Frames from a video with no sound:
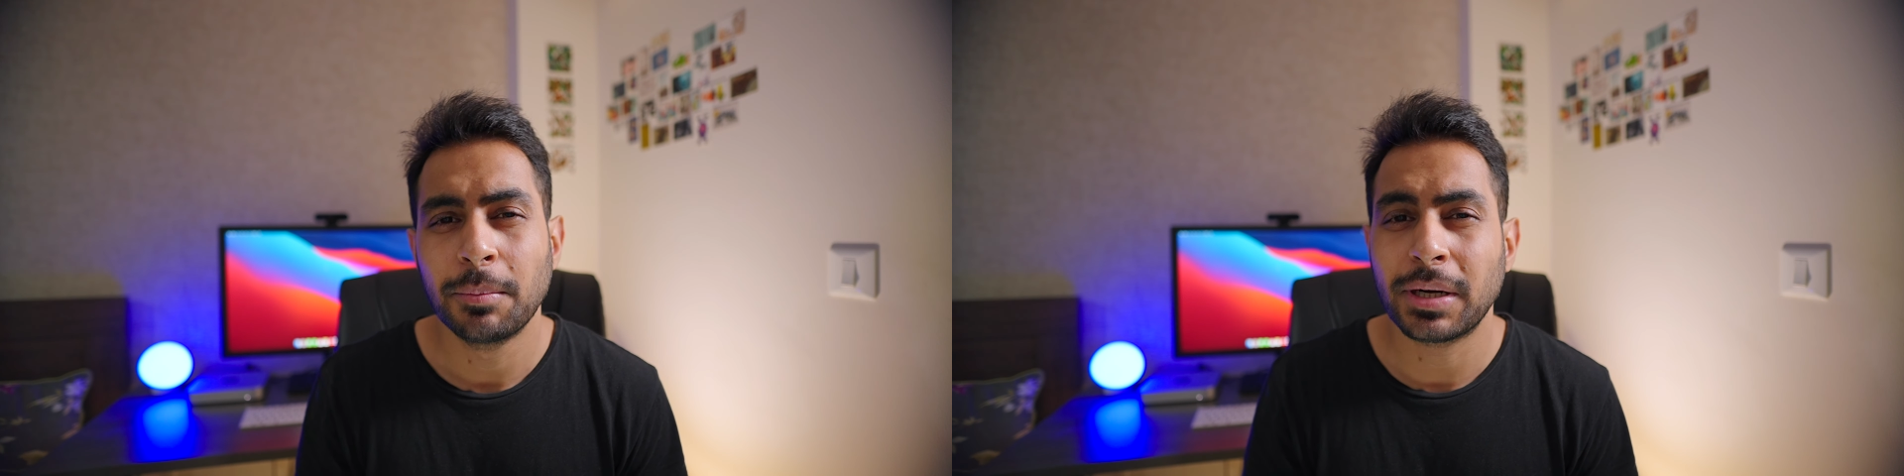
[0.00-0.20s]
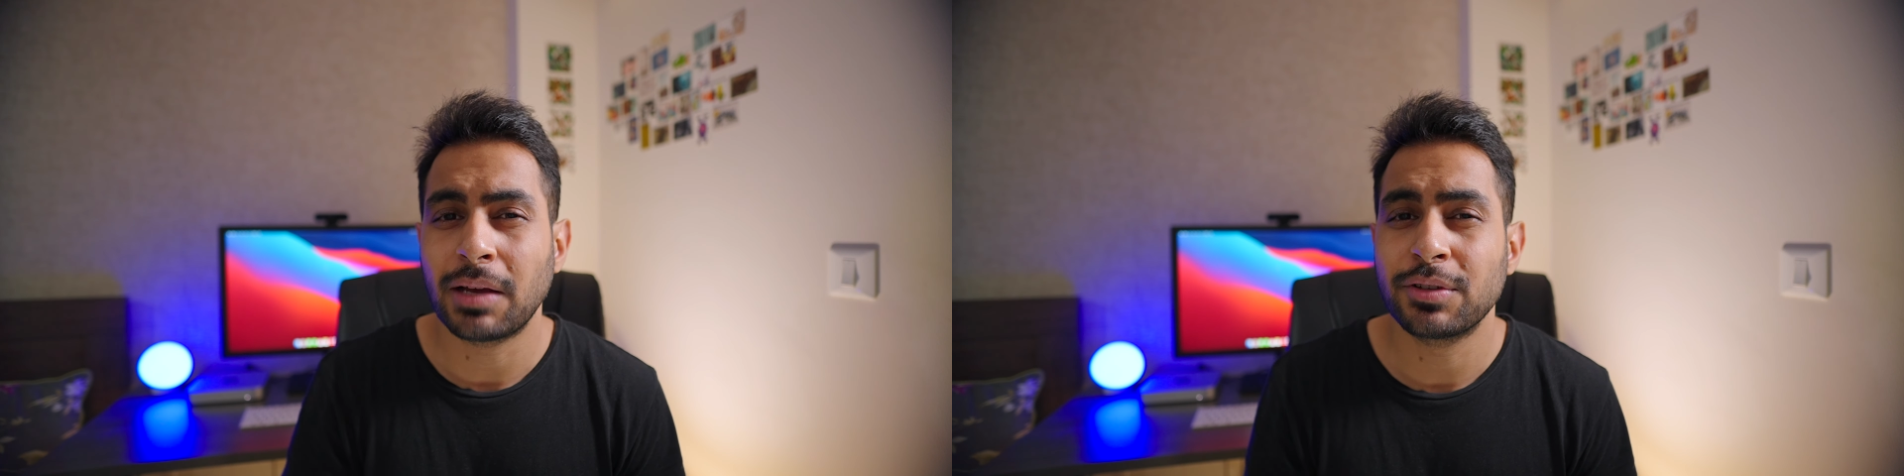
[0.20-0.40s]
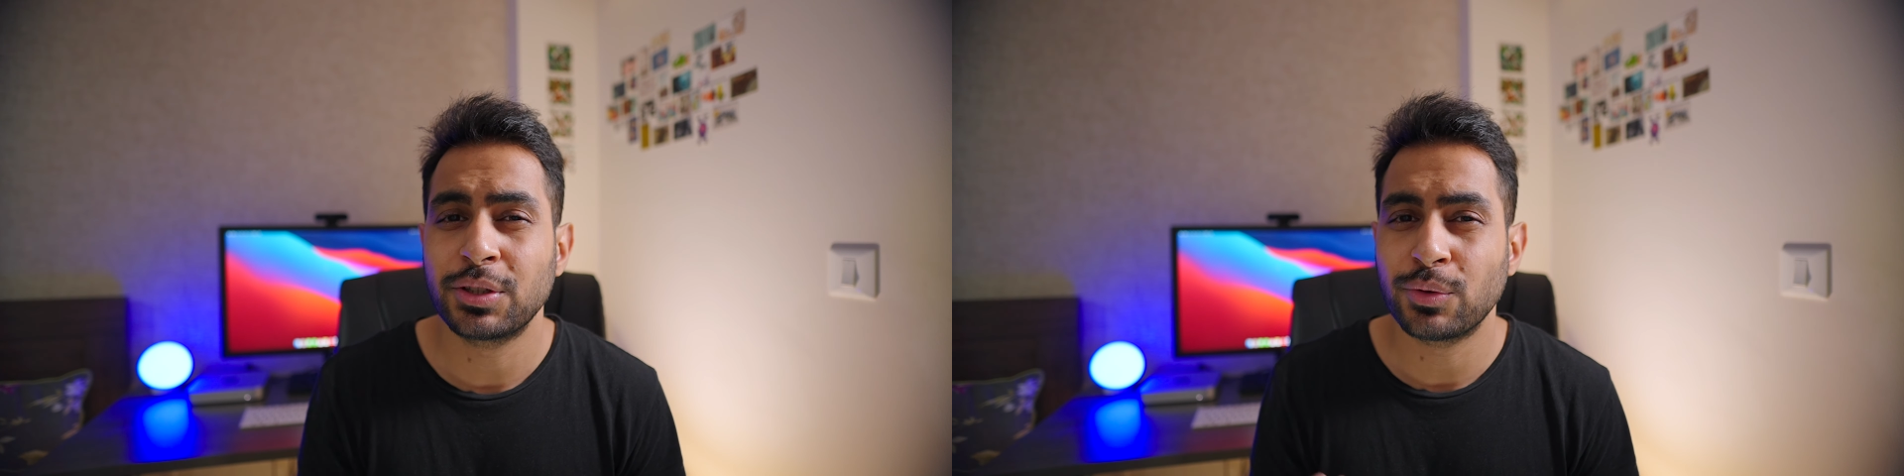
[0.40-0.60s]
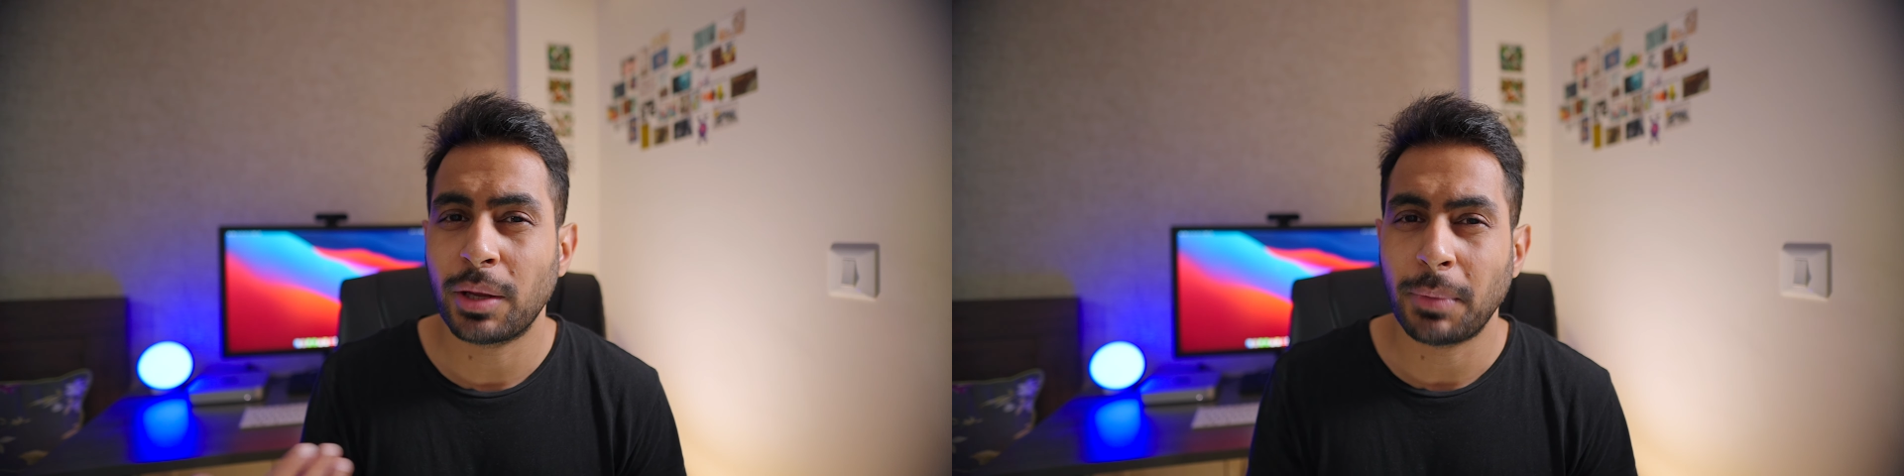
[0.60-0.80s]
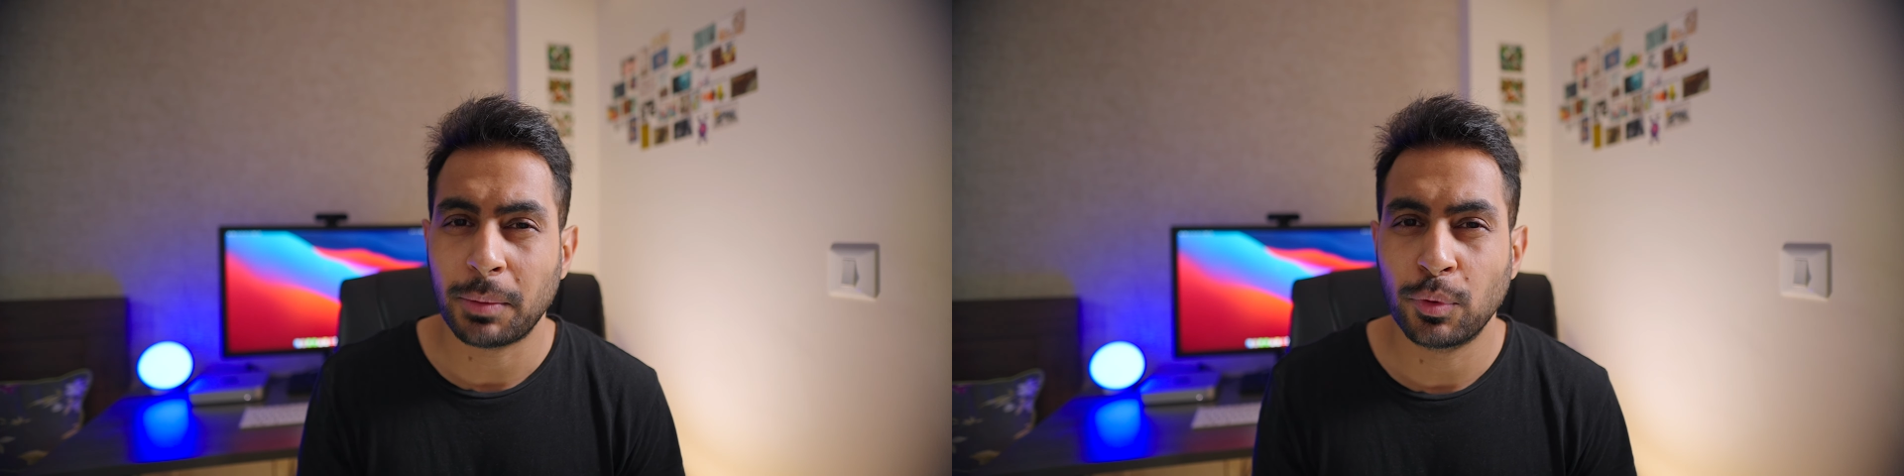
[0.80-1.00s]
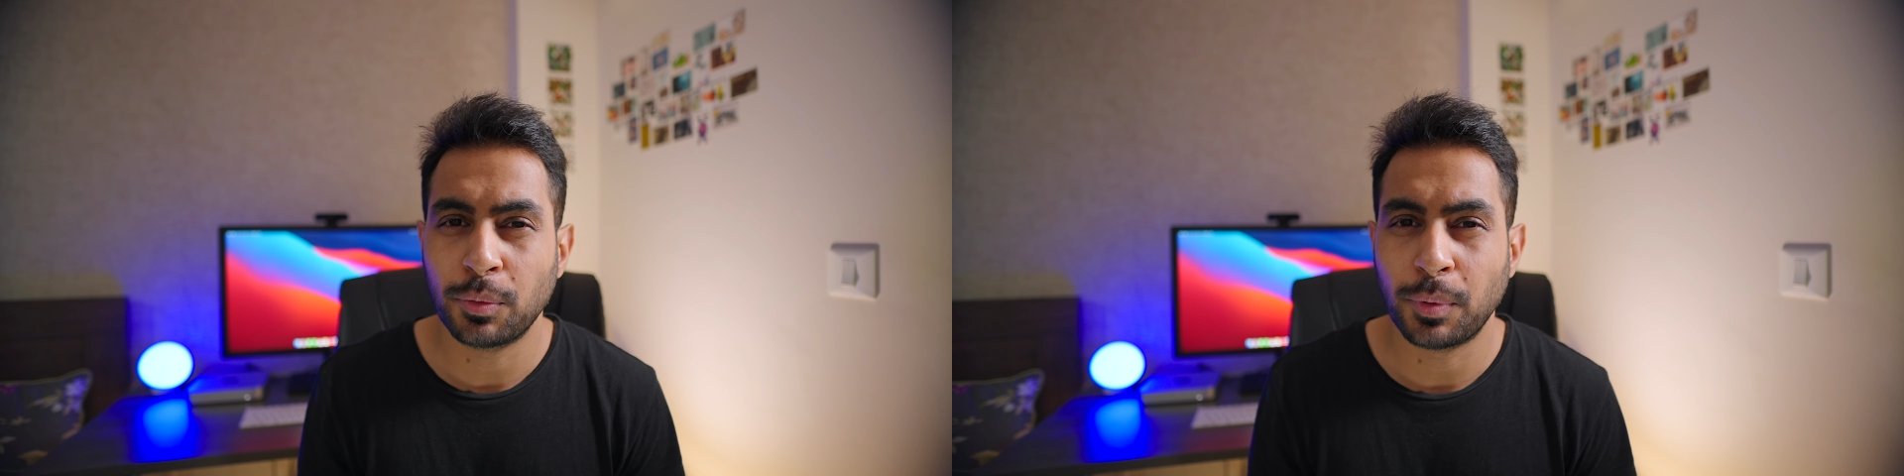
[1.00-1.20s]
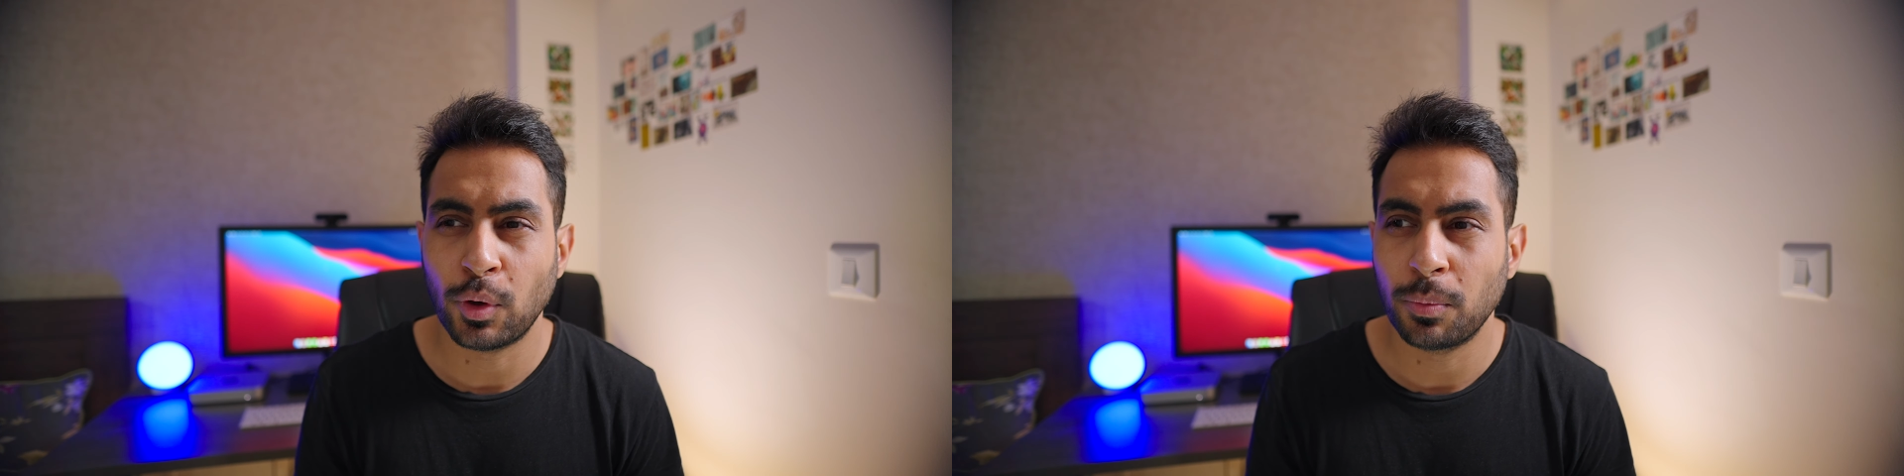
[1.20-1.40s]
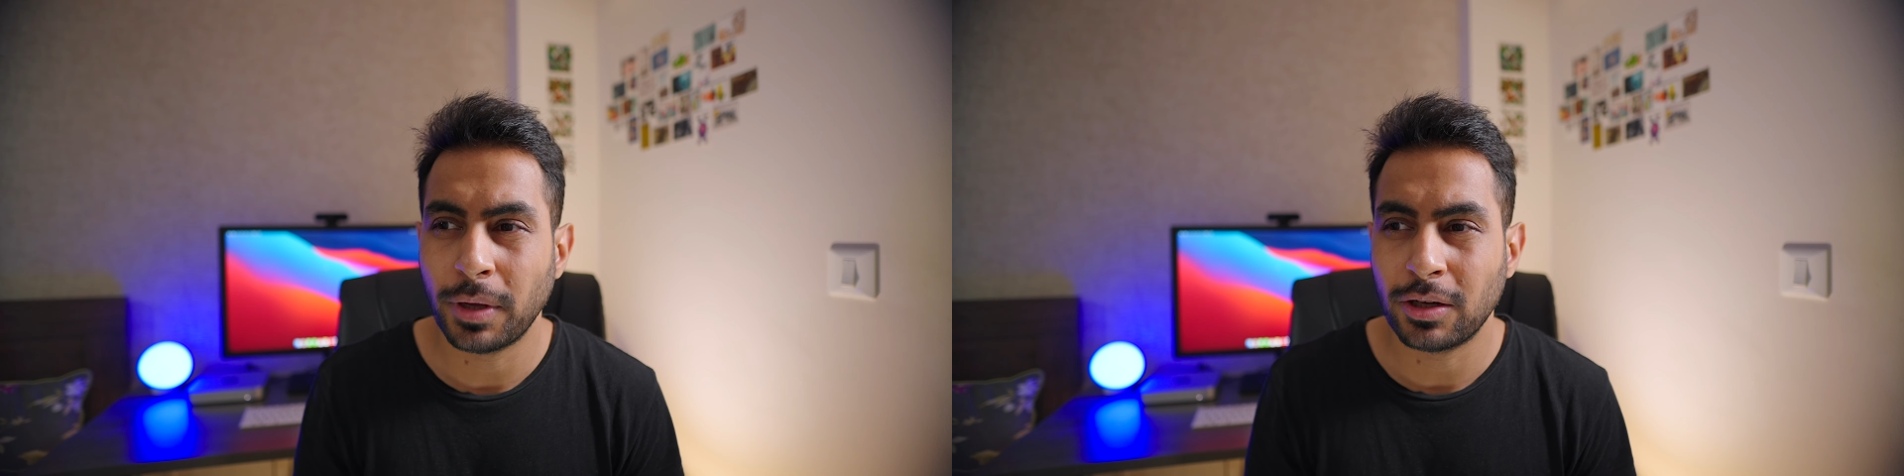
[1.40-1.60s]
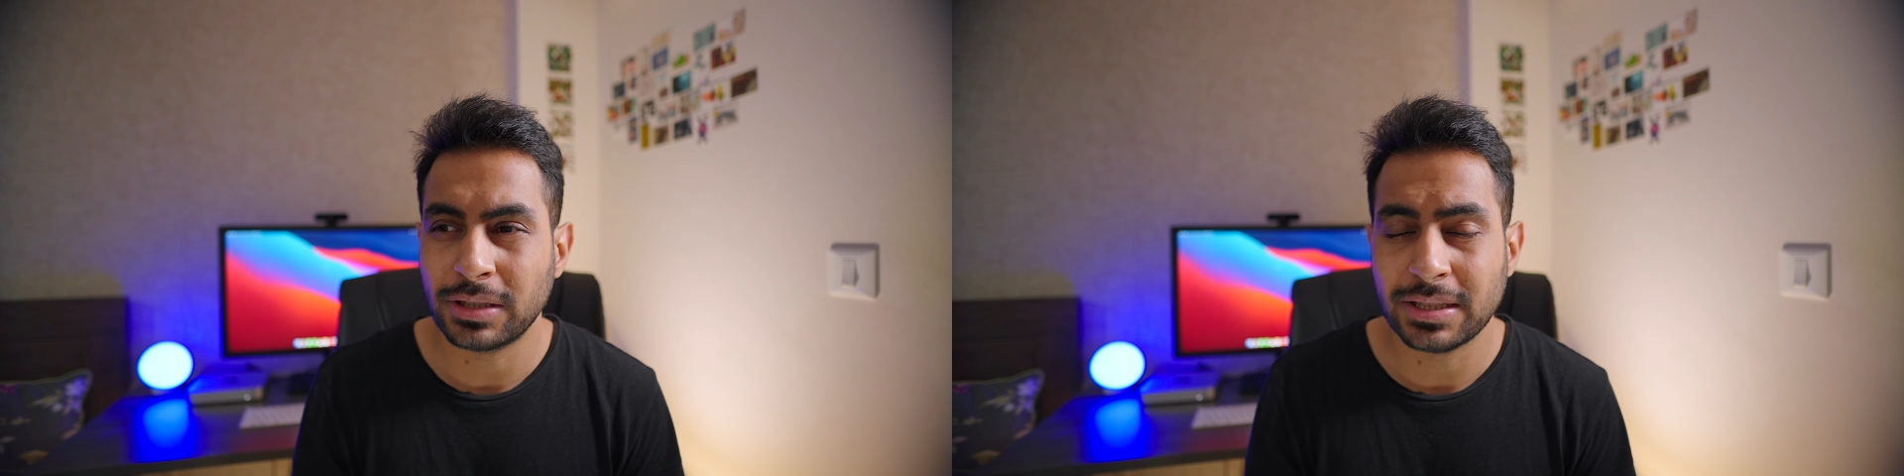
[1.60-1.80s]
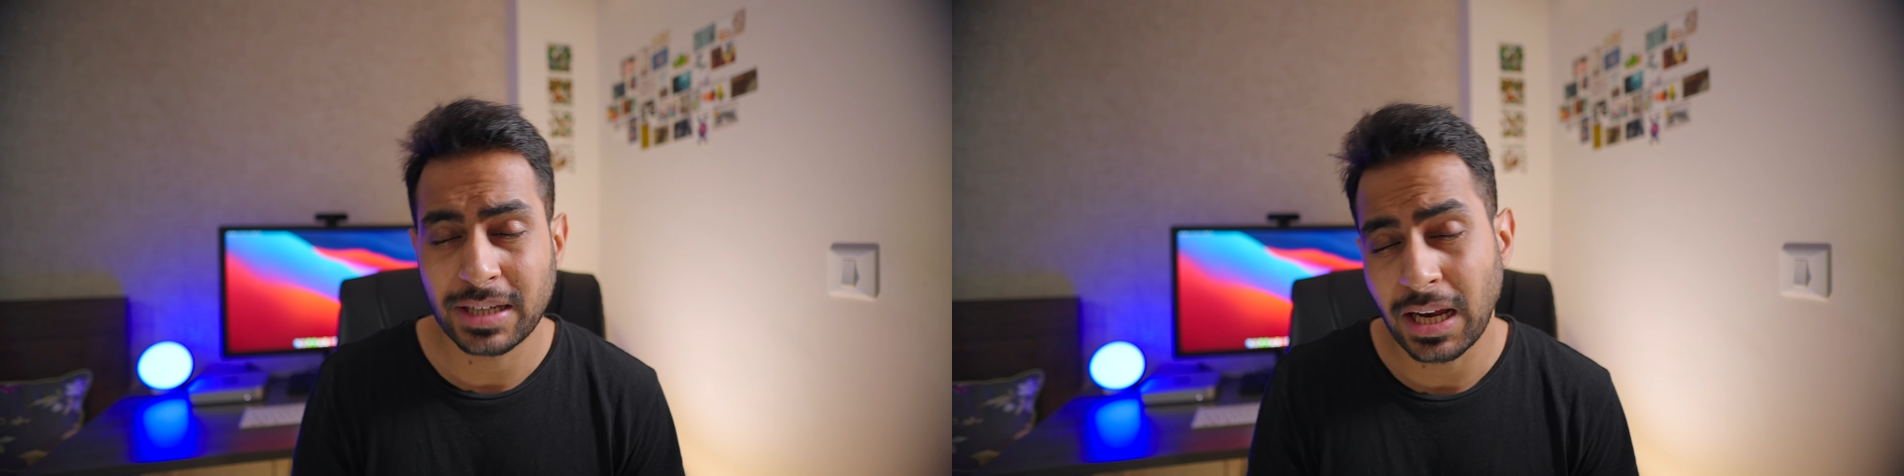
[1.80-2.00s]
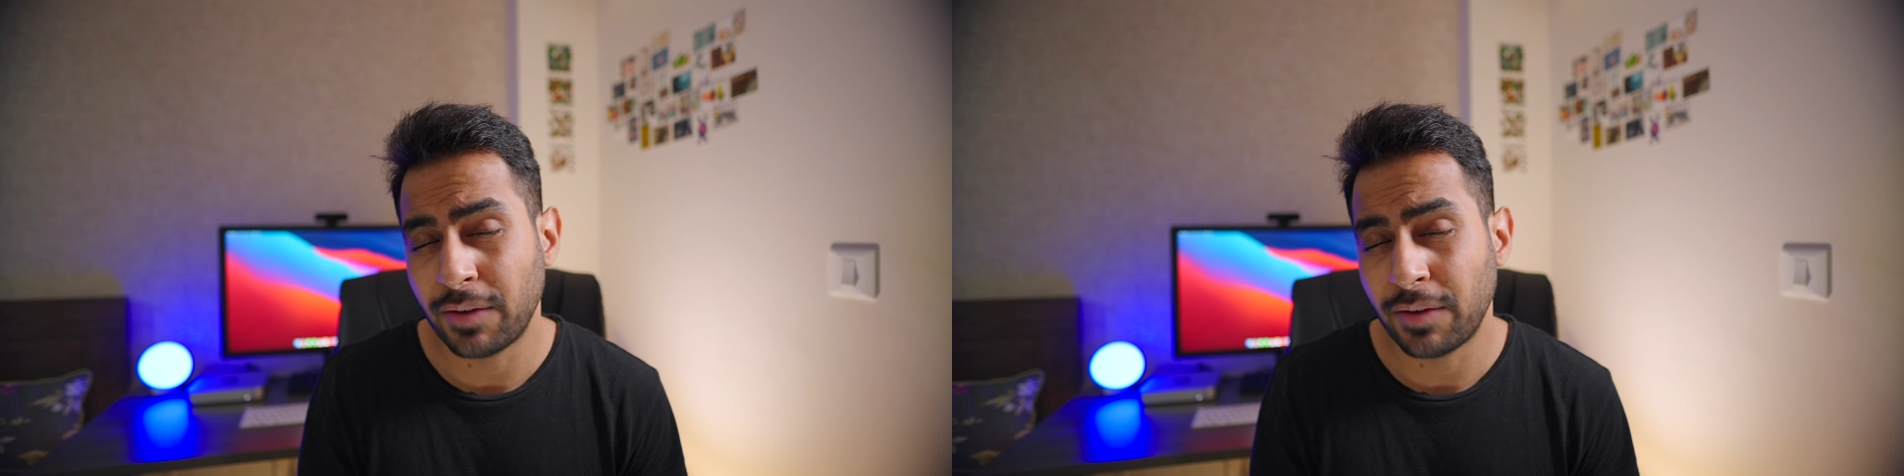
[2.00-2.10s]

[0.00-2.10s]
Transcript: but I was using MacBook Pro because I still